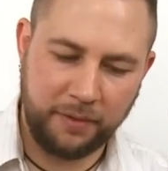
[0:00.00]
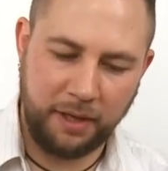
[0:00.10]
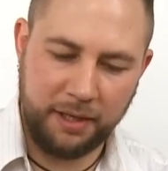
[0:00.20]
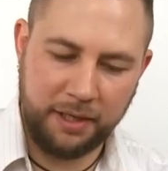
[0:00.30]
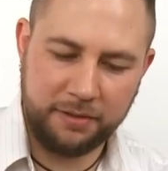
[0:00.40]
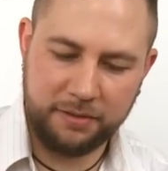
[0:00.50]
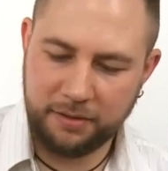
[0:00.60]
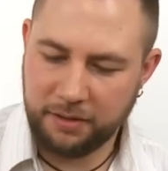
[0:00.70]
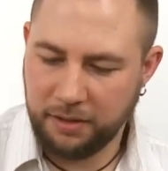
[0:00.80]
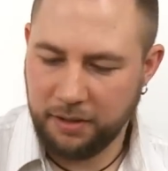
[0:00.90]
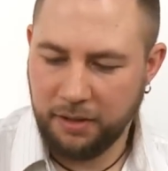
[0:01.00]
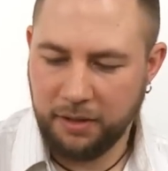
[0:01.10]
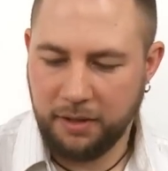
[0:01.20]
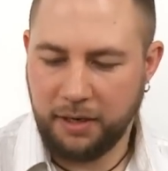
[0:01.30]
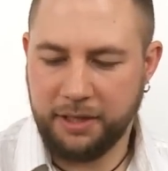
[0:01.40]
and that's
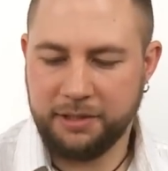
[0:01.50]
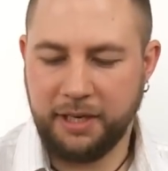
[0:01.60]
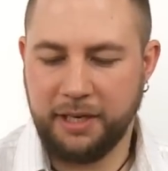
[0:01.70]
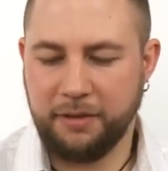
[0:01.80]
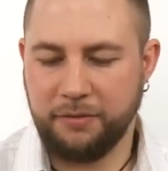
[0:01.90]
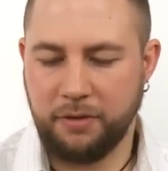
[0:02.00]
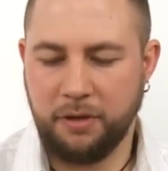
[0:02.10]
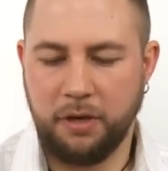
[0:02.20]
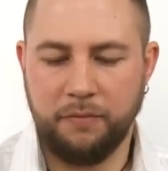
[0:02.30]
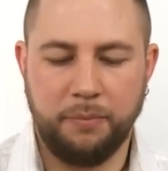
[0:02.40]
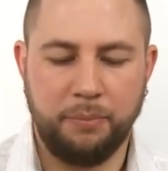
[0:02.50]
I tie that of a